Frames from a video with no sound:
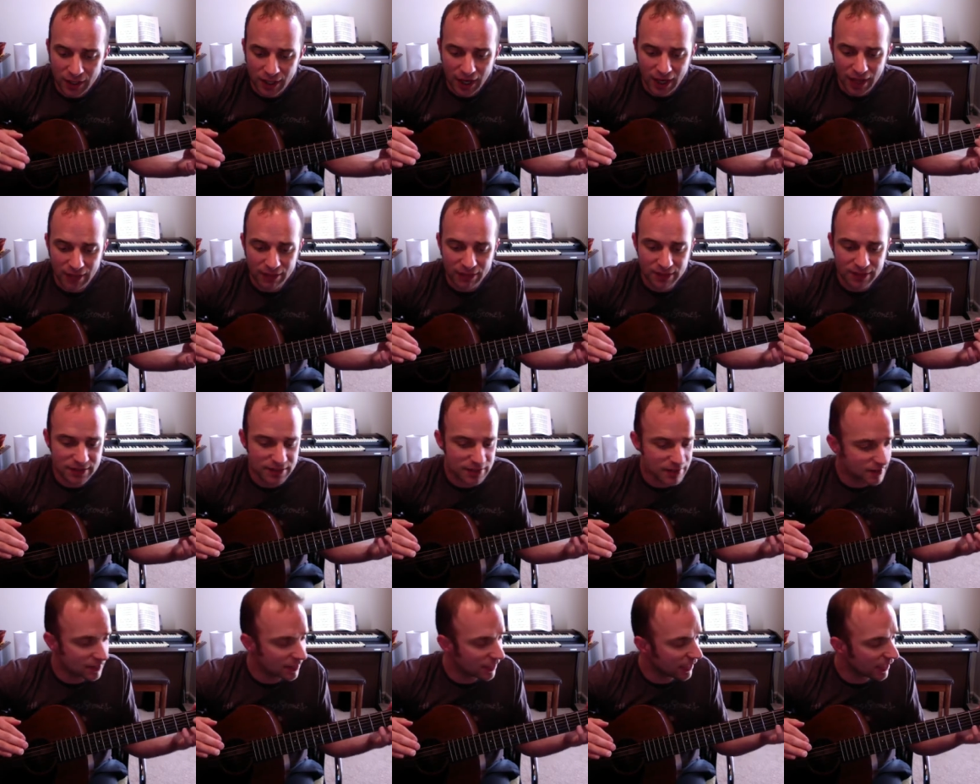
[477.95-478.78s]
and this
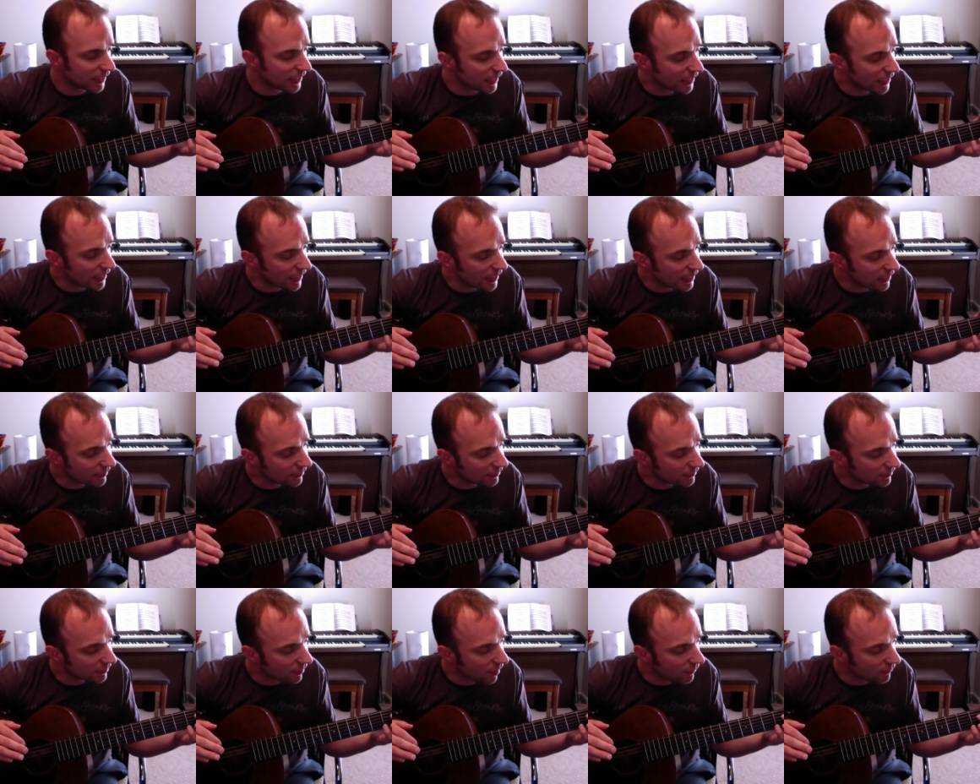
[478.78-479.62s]
is the
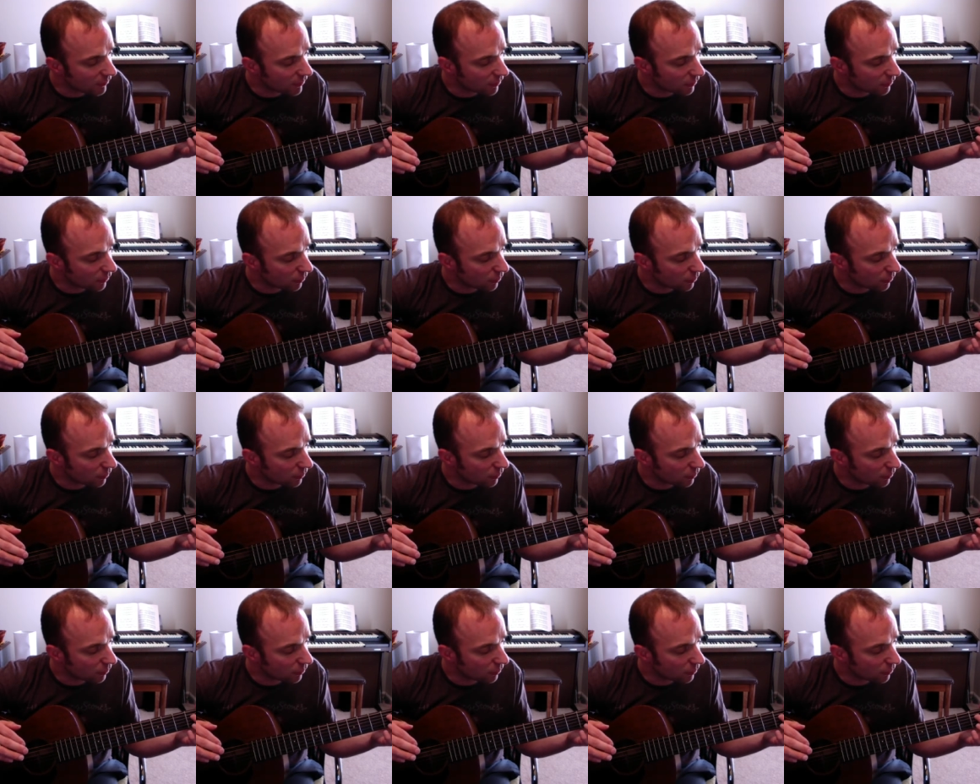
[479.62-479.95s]
E7